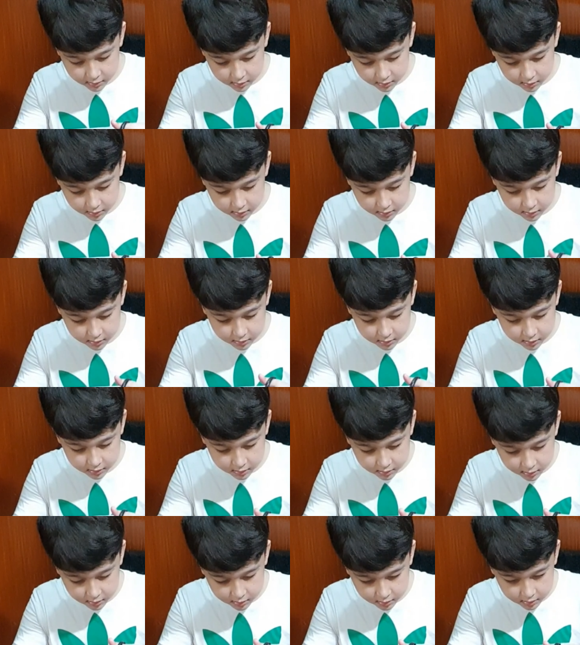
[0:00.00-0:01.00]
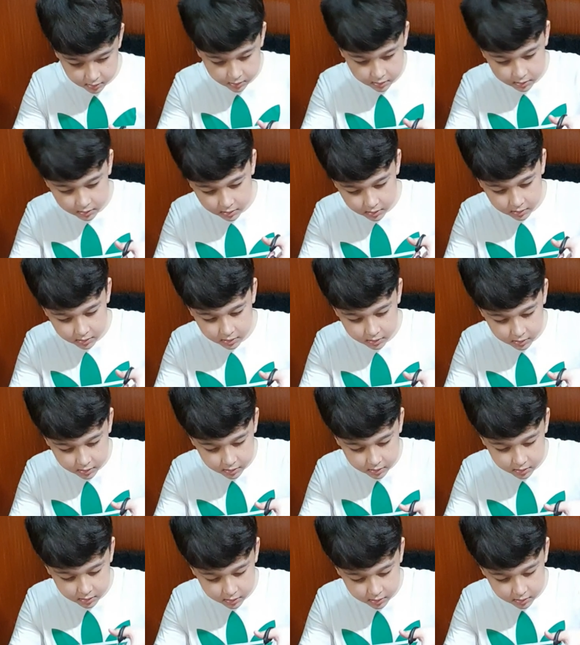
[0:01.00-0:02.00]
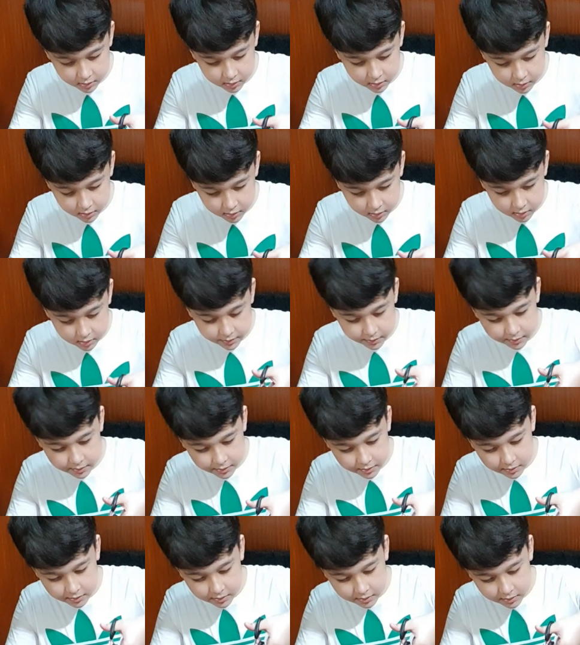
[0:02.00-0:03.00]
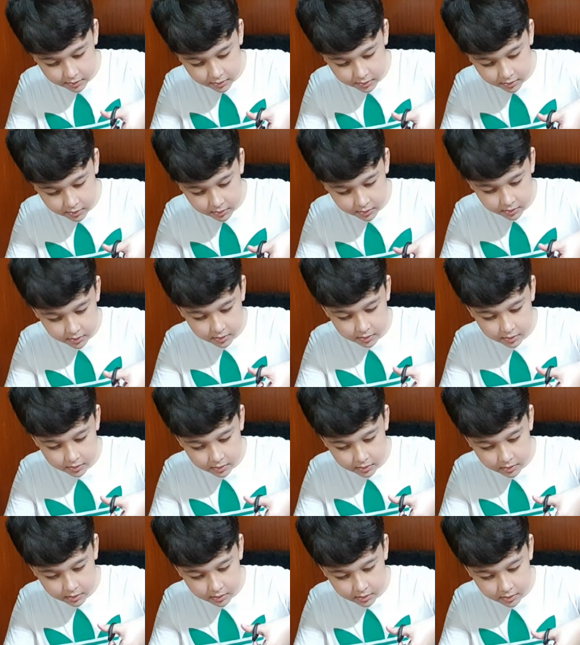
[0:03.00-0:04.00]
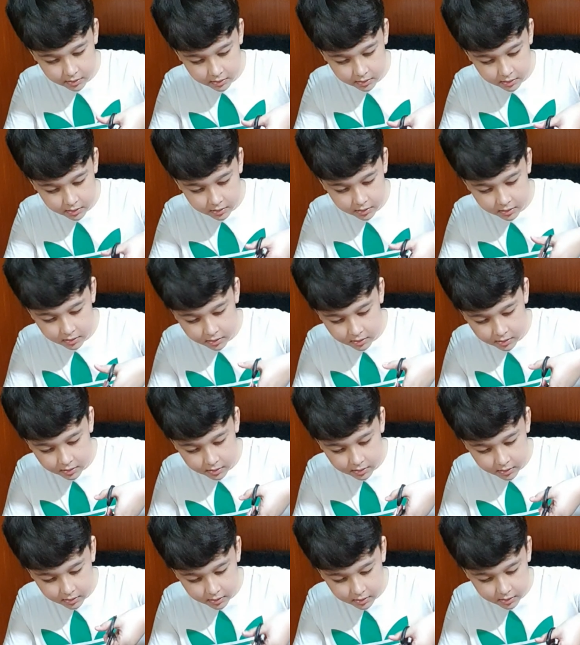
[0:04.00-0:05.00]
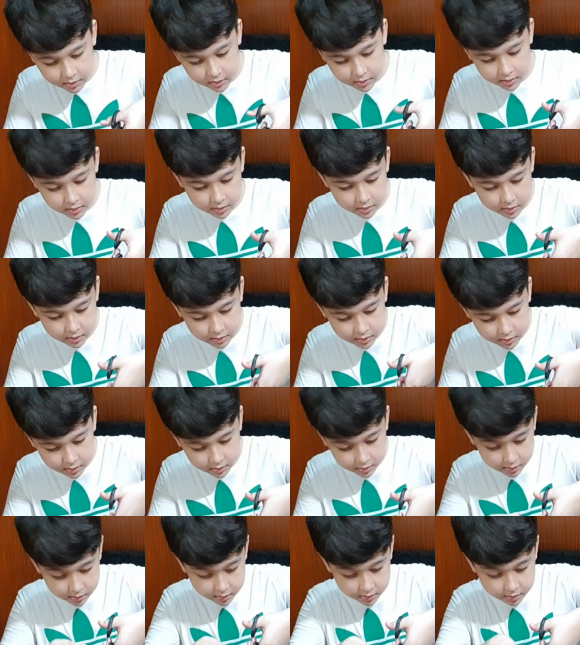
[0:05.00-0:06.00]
No one is speaking in this clip.